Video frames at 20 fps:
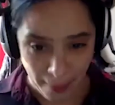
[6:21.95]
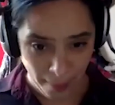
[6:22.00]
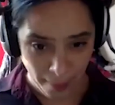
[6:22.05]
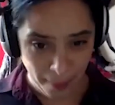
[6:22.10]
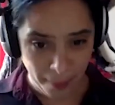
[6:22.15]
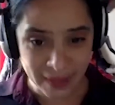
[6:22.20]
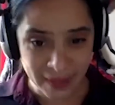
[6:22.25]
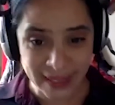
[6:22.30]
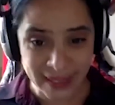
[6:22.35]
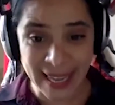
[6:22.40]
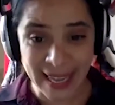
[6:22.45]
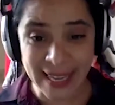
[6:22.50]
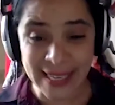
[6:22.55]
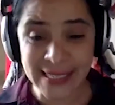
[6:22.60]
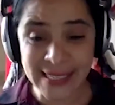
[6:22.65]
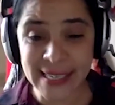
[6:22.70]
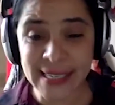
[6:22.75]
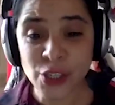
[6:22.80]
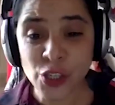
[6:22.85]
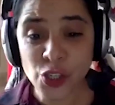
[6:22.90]

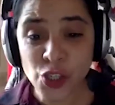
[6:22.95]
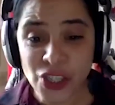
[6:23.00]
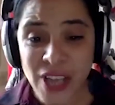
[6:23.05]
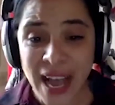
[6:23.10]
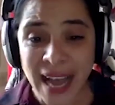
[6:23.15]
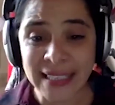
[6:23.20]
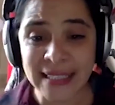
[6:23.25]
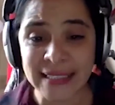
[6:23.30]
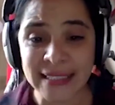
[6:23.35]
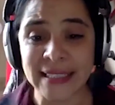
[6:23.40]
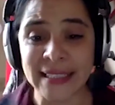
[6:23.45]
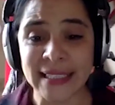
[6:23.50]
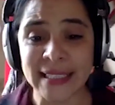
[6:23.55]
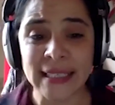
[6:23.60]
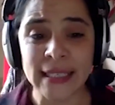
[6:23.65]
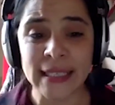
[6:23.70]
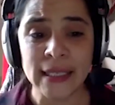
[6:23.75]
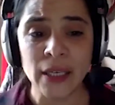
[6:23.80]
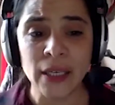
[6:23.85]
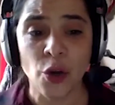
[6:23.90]
place a
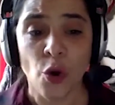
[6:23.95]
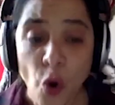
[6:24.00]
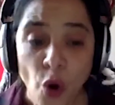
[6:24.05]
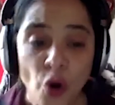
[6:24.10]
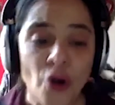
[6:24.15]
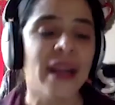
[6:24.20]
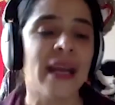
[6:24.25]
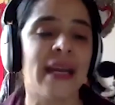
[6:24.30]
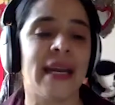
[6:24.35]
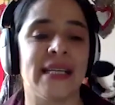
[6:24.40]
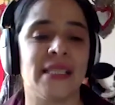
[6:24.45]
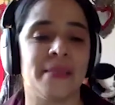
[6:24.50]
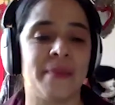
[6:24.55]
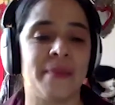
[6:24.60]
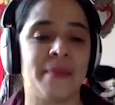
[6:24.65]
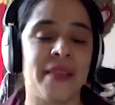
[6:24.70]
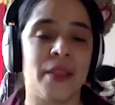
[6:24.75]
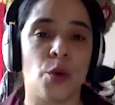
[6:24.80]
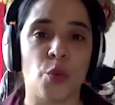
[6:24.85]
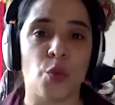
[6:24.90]
society organized
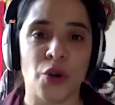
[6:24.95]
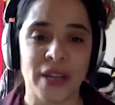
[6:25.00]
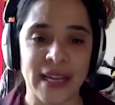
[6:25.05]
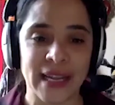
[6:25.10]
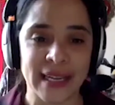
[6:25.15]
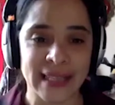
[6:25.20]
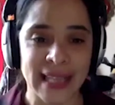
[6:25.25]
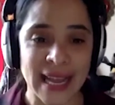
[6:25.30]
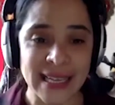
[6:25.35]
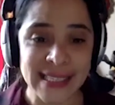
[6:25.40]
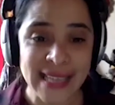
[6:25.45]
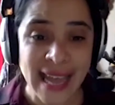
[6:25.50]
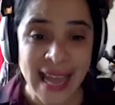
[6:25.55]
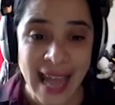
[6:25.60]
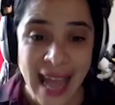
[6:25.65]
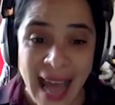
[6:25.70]
by the working class